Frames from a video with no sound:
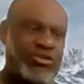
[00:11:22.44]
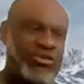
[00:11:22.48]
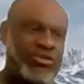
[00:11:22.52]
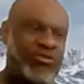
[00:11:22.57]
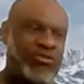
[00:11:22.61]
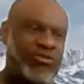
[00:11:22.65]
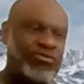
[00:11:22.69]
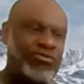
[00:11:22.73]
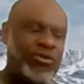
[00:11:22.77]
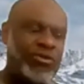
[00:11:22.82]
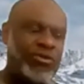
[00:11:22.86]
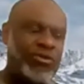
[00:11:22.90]

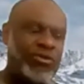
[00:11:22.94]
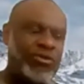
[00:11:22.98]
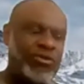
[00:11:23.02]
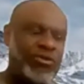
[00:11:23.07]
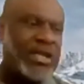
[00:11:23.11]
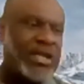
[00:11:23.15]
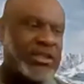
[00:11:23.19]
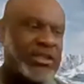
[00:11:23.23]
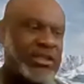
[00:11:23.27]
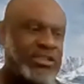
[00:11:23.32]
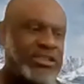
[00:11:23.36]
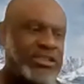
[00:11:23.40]
For
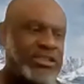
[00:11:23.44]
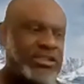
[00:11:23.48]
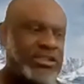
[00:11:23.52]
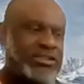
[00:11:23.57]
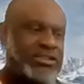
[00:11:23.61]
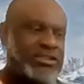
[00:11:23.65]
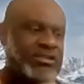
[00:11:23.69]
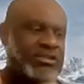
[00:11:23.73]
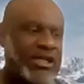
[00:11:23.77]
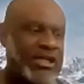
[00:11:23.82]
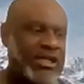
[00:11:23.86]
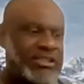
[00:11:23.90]

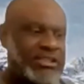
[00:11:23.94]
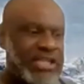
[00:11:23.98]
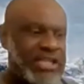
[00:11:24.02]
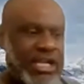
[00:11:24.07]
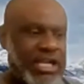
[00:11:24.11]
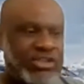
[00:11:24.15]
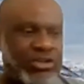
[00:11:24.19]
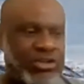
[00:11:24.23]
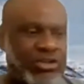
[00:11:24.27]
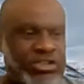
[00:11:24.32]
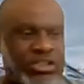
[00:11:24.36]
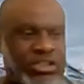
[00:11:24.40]
frequent
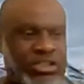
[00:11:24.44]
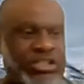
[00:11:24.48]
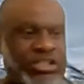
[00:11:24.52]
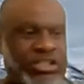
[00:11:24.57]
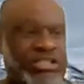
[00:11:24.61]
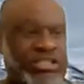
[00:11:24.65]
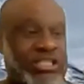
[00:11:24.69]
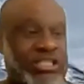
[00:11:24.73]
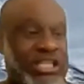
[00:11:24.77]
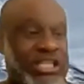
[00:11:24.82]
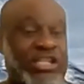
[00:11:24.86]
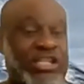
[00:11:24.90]
transactions, it
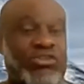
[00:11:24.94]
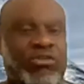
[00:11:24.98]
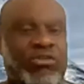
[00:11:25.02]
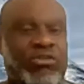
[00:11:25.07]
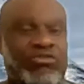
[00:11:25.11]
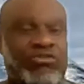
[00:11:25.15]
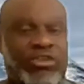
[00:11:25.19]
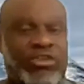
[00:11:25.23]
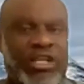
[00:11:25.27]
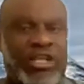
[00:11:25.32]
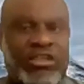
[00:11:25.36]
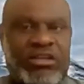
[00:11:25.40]
is less
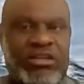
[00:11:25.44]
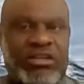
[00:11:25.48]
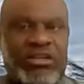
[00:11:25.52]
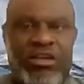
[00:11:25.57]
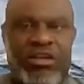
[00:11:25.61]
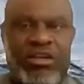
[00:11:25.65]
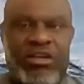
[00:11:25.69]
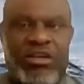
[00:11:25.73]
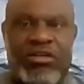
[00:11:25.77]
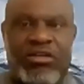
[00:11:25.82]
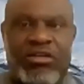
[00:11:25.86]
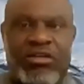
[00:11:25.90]
convenient
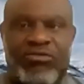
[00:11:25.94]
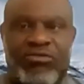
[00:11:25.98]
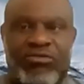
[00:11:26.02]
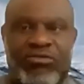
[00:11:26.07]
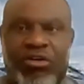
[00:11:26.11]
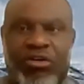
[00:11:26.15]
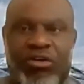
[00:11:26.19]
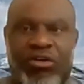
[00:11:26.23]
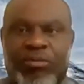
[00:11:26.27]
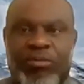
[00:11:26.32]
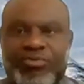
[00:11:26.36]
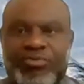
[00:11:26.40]

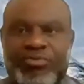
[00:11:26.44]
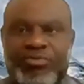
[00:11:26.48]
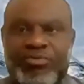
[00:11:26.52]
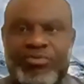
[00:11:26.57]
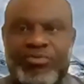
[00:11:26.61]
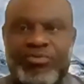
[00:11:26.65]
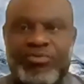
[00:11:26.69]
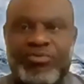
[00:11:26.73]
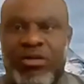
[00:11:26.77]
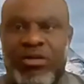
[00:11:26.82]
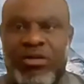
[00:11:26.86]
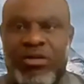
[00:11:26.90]
for
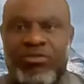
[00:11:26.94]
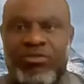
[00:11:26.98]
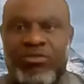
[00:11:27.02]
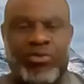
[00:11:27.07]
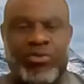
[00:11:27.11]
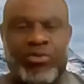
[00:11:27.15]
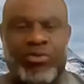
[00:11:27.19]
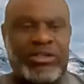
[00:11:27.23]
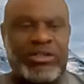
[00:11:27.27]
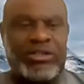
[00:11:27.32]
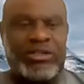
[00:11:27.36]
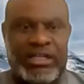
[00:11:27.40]

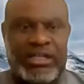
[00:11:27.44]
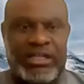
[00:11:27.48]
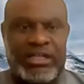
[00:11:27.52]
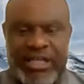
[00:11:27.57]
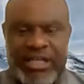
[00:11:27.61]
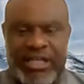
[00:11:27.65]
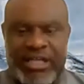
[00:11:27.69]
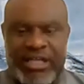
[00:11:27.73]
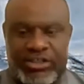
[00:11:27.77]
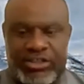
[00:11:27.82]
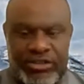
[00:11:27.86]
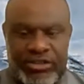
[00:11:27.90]
frequent
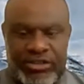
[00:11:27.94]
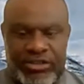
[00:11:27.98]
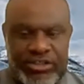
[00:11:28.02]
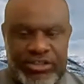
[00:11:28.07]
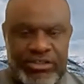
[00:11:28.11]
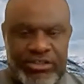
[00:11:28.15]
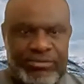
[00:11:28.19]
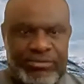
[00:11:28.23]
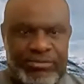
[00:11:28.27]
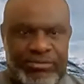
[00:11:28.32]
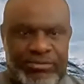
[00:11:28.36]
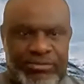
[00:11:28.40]

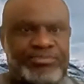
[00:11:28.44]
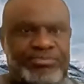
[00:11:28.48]
transactions.